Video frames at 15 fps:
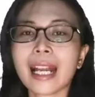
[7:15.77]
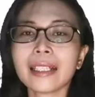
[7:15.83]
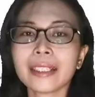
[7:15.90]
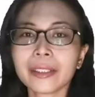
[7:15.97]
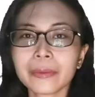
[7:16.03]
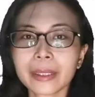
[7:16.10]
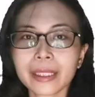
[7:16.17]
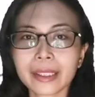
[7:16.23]

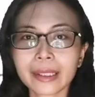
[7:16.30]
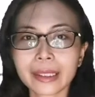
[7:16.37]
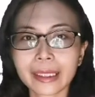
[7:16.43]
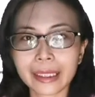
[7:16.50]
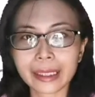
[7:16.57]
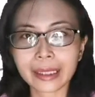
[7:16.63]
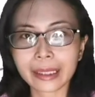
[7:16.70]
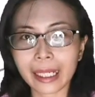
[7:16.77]
And the
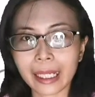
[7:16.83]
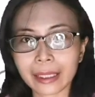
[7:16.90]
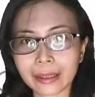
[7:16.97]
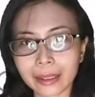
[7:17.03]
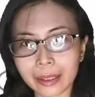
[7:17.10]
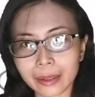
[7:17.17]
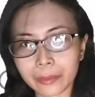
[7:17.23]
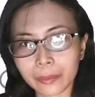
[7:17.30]
reason is
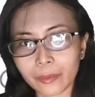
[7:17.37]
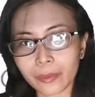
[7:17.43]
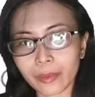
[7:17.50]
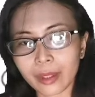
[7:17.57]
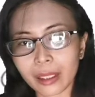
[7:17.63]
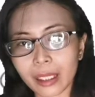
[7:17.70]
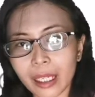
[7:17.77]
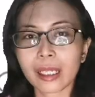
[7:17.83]
that
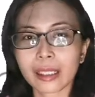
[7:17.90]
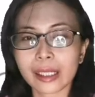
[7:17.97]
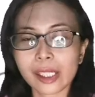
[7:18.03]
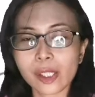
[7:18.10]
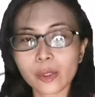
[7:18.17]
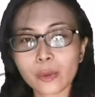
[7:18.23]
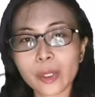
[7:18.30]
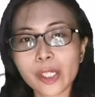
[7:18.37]

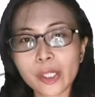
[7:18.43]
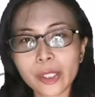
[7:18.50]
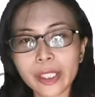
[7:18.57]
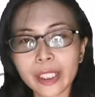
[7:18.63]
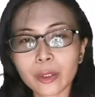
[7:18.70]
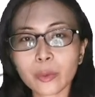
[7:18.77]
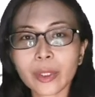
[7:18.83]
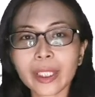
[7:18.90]
the
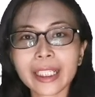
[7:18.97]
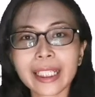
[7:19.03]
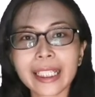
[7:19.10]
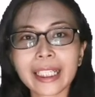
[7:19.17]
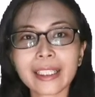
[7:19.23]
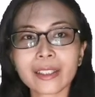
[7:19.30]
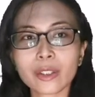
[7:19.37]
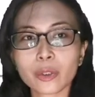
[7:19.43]
situation that we
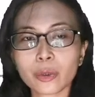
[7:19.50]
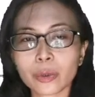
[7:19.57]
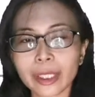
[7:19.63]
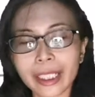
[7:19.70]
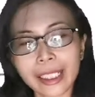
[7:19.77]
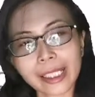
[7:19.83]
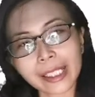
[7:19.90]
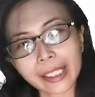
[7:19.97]
need to
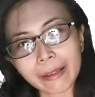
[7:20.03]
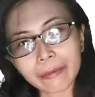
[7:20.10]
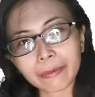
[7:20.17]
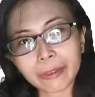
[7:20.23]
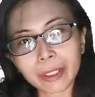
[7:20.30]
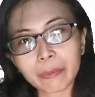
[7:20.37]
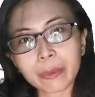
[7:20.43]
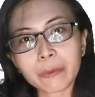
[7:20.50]
eat
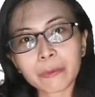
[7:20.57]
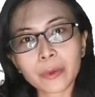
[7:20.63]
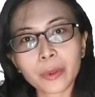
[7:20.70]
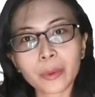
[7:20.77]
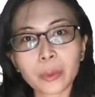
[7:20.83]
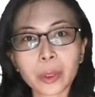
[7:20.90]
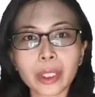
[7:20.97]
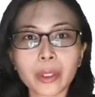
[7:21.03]
something
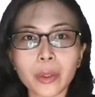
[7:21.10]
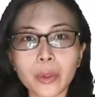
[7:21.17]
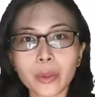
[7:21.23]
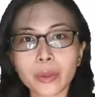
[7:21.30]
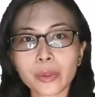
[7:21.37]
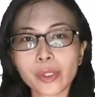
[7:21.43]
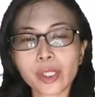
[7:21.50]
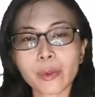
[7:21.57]
before we
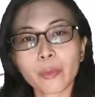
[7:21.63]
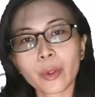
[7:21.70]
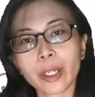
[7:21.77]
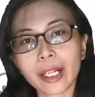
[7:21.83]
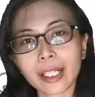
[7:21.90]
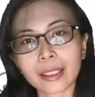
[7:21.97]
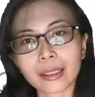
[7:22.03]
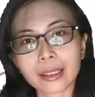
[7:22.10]
go
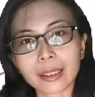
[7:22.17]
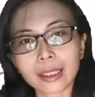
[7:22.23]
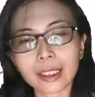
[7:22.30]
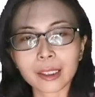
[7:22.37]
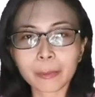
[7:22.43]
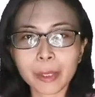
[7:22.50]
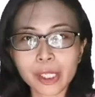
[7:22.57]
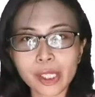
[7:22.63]
somewhere else,
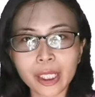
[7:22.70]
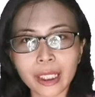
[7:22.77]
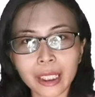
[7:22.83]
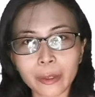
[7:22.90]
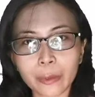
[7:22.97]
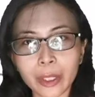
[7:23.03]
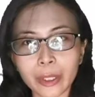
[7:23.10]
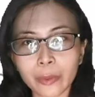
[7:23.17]

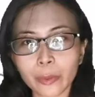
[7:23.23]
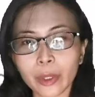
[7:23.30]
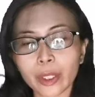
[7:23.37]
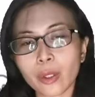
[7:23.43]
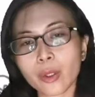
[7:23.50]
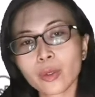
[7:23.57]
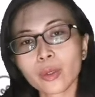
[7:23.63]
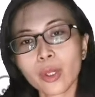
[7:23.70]
especially when
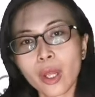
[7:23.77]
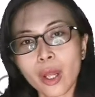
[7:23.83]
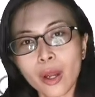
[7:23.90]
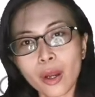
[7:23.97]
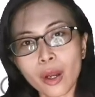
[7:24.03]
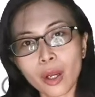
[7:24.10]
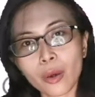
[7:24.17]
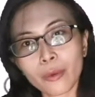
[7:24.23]
we go
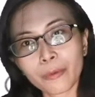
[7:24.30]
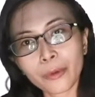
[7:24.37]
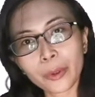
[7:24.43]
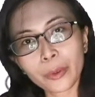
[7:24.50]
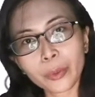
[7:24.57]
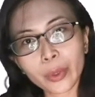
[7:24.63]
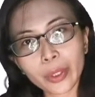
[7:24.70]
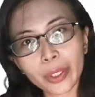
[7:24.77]

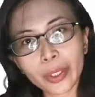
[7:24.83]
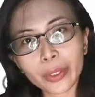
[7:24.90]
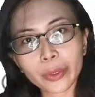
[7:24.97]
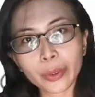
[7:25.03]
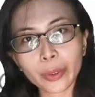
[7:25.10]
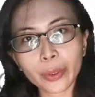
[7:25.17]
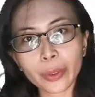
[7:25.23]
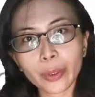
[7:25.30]
for
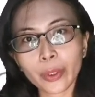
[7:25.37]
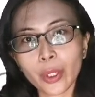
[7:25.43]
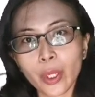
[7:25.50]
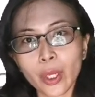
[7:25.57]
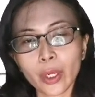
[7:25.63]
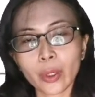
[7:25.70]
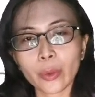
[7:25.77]
work or